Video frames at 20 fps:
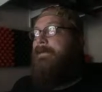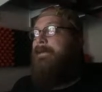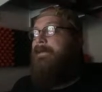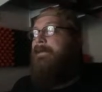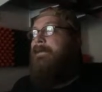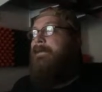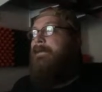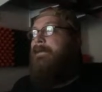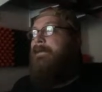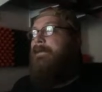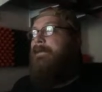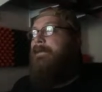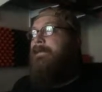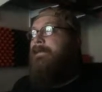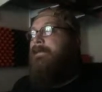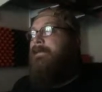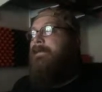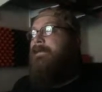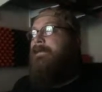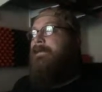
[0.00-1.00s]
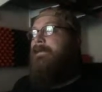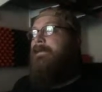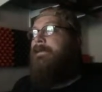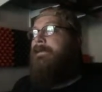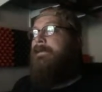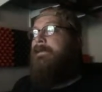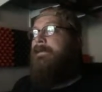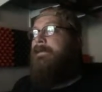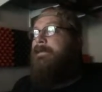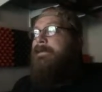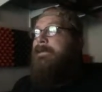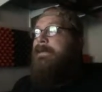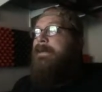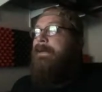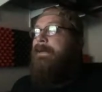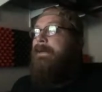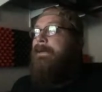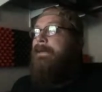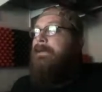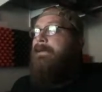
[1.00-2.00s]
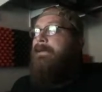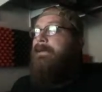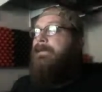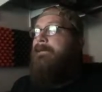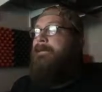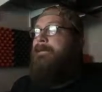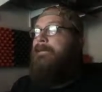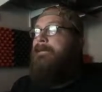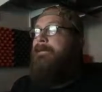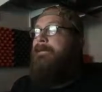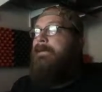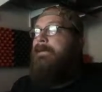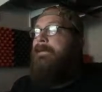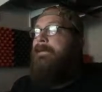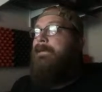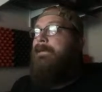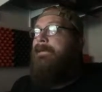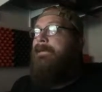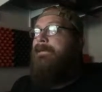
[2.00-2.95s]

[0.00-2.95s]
No one is speaking in this clip.